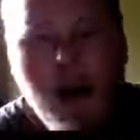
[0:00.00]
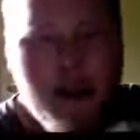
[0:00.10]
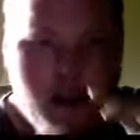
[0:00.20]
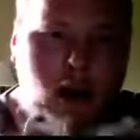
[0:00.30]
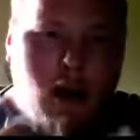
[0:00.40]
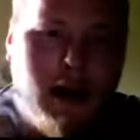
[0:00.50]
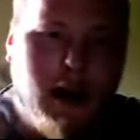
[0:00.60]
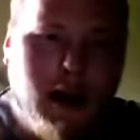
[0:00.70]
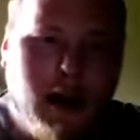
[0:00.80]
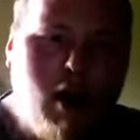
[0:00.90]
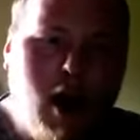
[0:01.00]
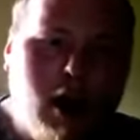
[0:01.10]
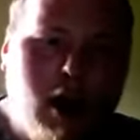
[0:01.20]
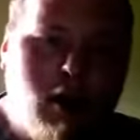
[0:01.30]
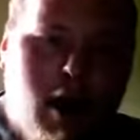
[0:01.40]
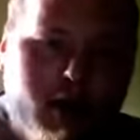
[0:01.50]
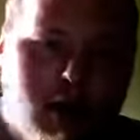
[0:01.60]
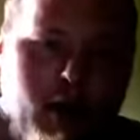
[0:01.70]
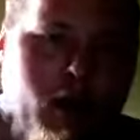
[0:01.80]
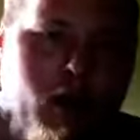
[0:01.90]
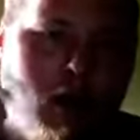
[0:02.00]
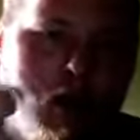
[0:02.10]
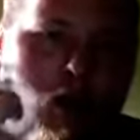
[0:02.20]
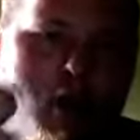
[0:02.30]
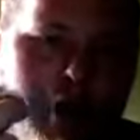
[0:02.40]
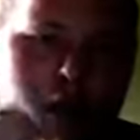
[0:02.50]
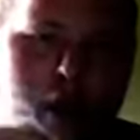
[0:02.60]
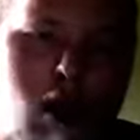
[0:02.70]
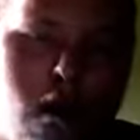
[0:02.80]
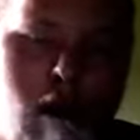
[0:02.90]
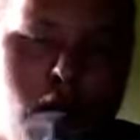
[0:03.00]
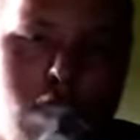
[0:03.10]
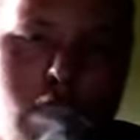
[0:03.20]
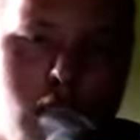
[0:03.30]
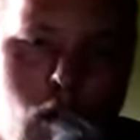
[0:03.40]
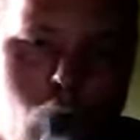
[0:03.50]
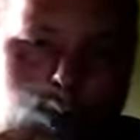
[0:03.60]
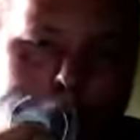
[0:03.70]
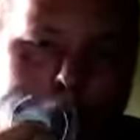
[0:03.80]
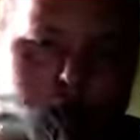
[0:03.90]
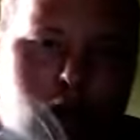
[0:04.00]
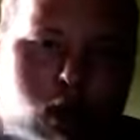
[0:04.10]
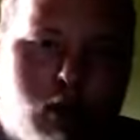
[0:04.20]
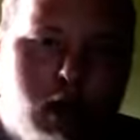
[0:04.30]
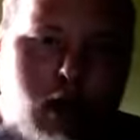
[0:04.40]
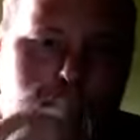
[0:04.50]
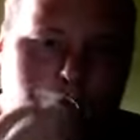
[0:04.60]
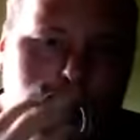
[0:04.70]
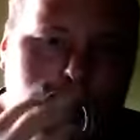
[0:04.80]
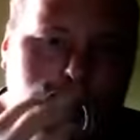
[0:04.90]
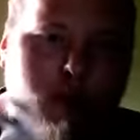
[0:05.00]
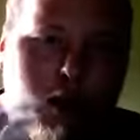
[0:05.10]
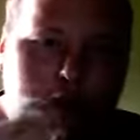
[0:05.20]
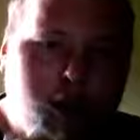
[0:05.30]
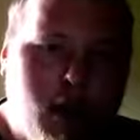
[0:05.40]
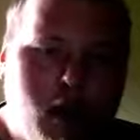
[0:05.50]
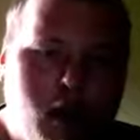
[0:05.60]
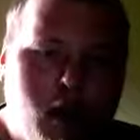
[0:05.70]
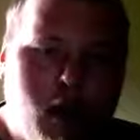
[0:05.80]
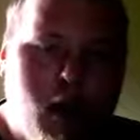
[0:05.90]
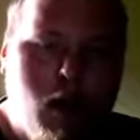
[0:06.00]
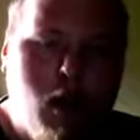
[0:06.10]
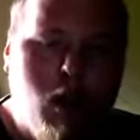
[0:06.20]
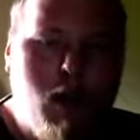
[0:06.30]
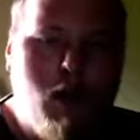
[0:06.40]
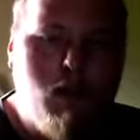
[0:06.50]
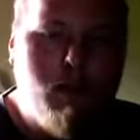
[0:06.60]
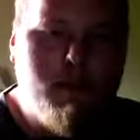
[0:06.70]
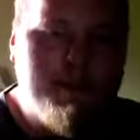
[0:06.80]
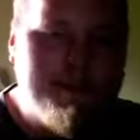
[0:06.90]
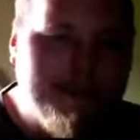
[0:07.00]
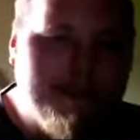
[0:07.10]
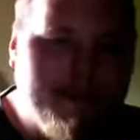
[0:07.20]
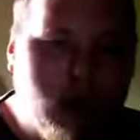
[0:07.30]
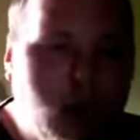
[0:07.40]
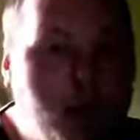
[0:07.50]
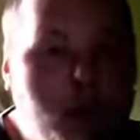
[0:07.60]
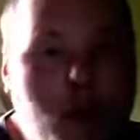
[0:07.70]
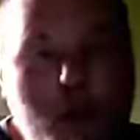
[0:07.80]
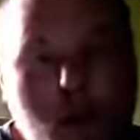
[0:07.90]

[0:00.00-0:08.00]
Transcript: in your hand. You have something to do with it. You won't be so tempted to smoke a cigarette. But if some vapors sit there